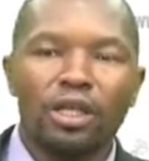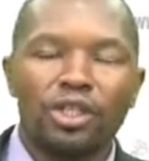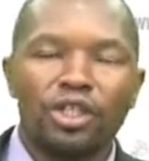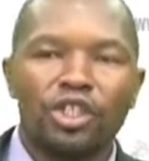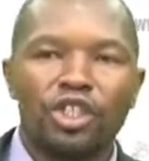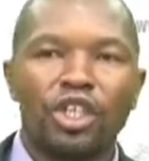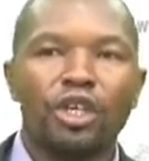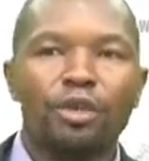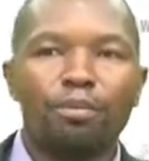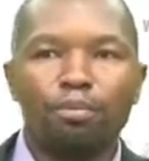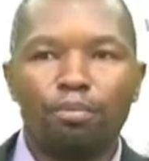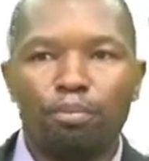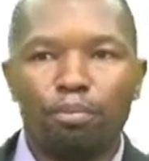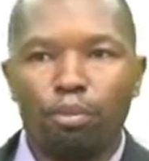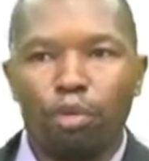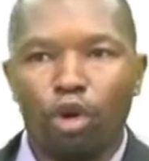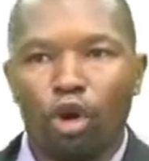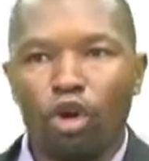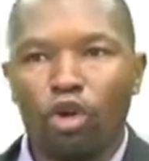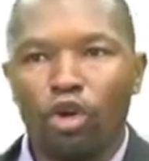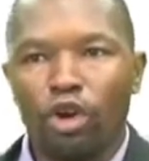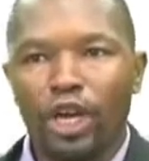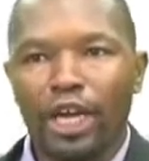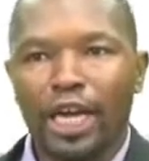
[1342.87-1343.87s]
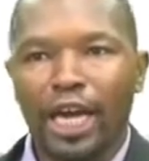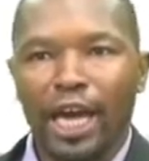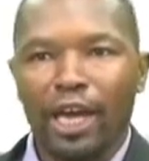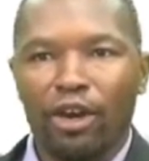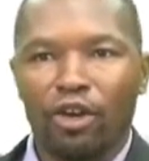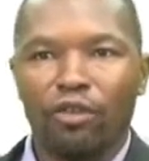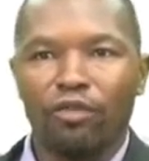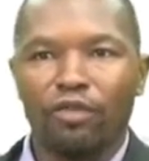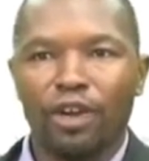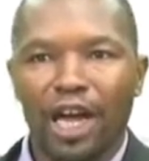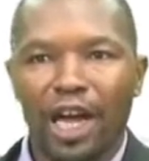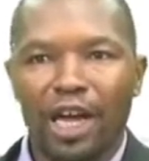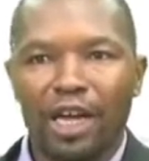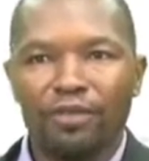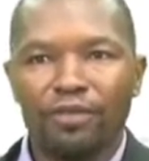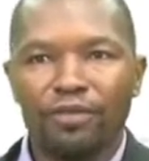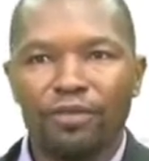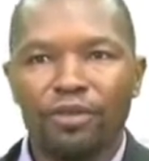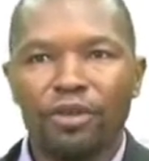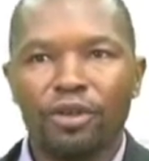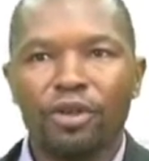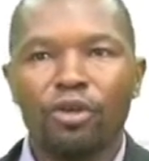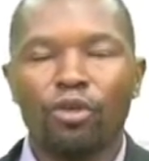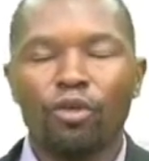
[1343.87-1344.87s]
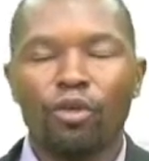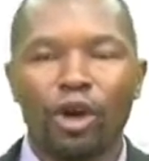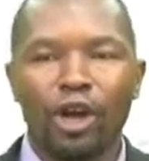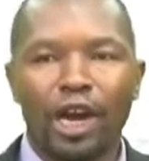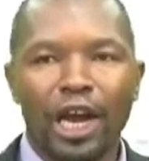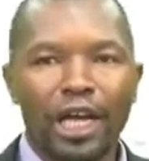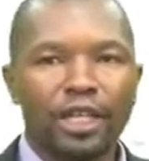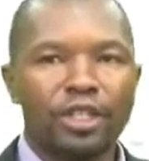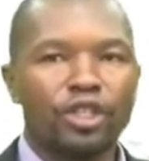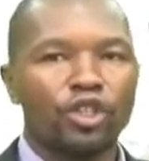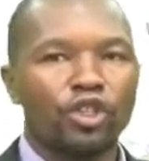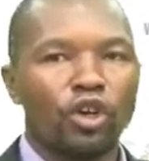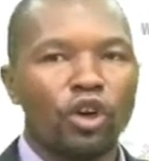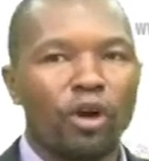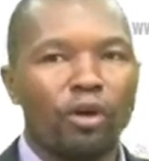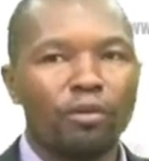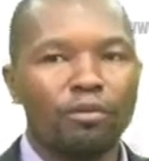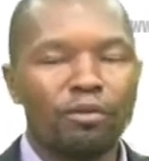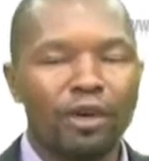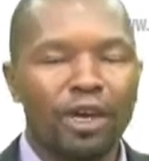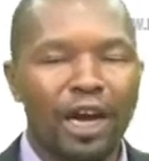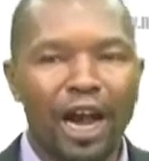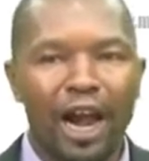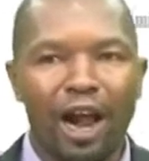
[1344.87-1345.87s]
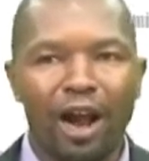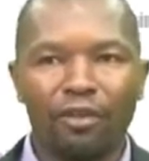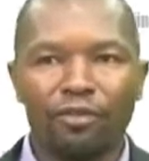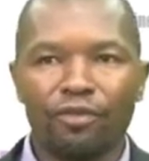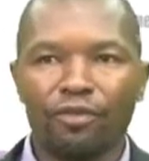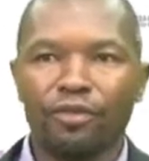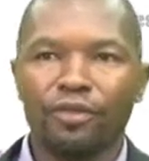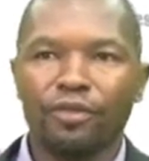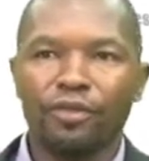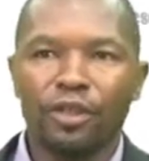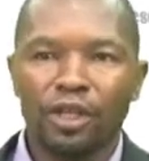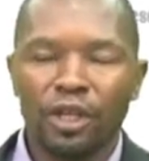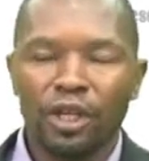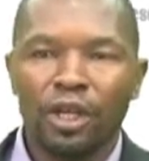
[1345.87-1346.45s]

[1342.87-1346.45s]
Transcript: deep burrowing kind of life, whereas some have